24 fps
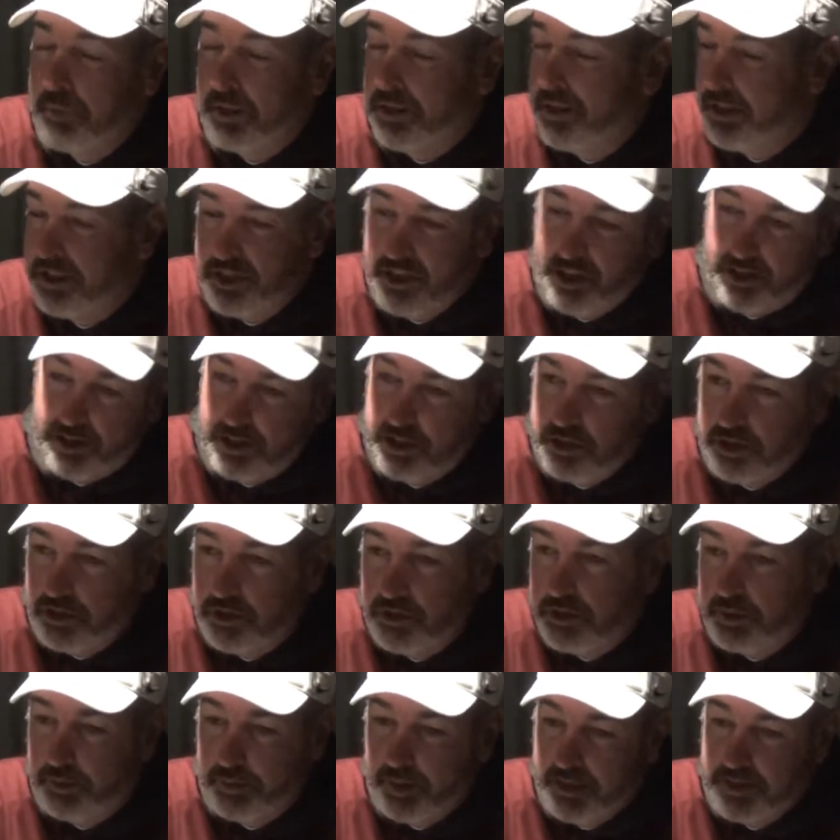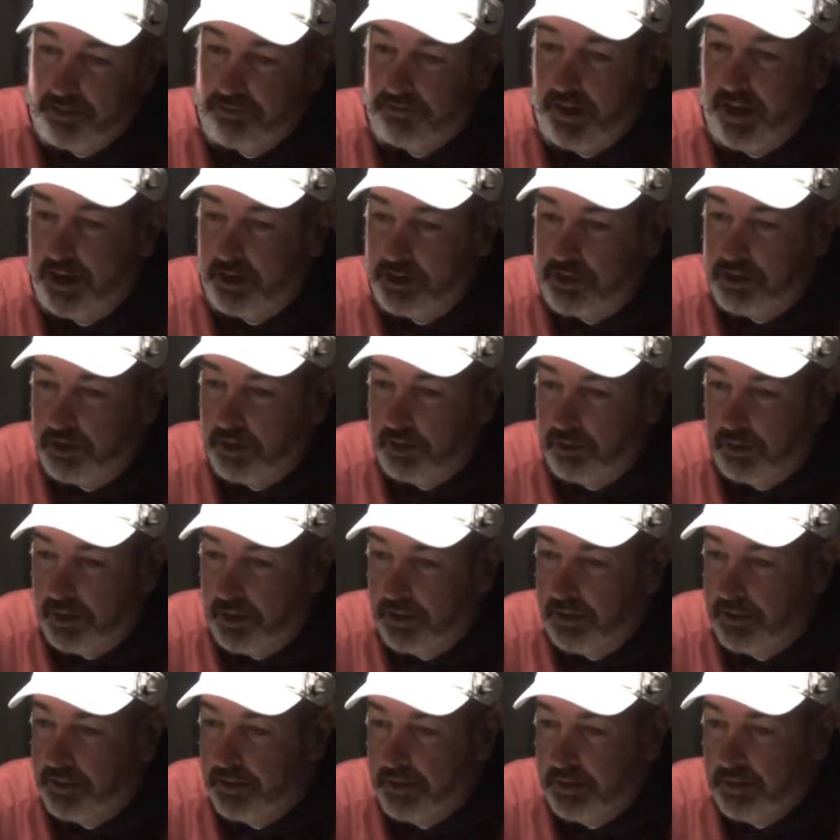But that's not an excuse. I mean, that's fact. So
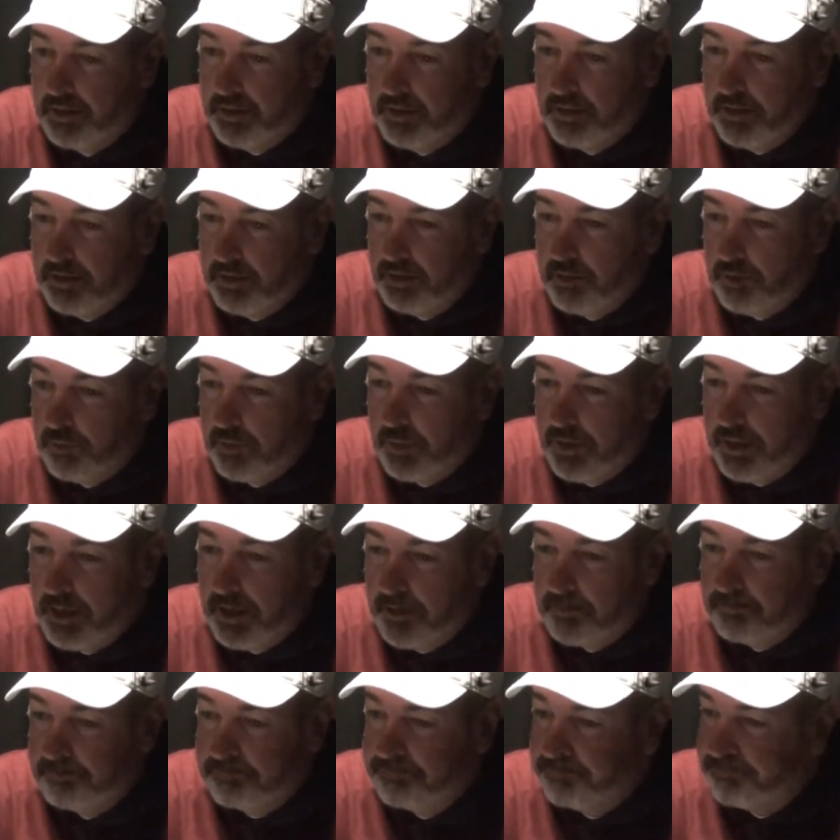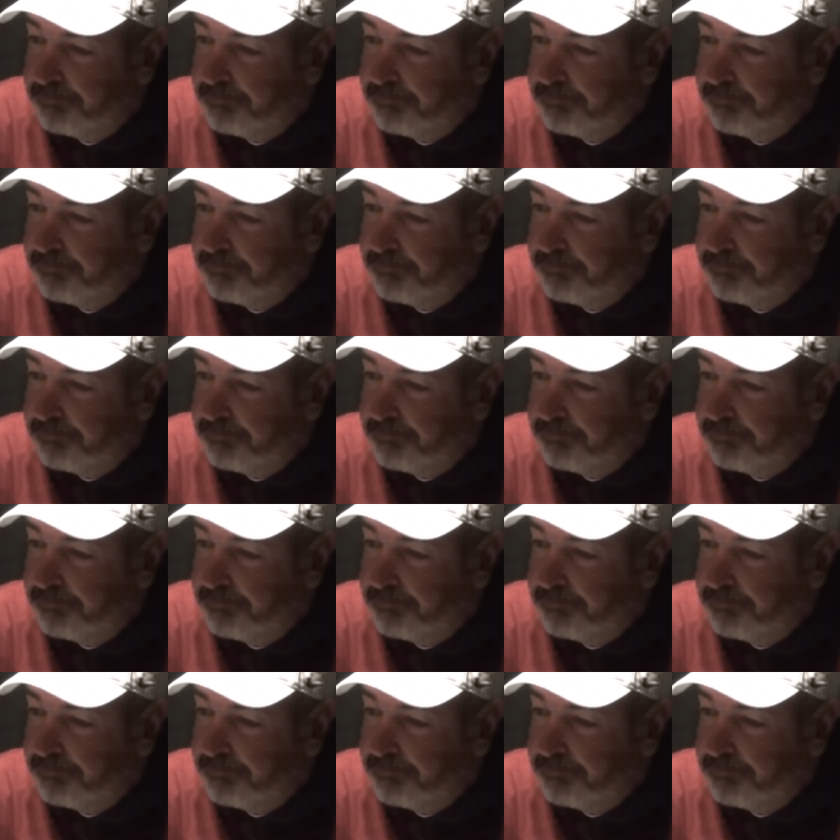uh, we. Um,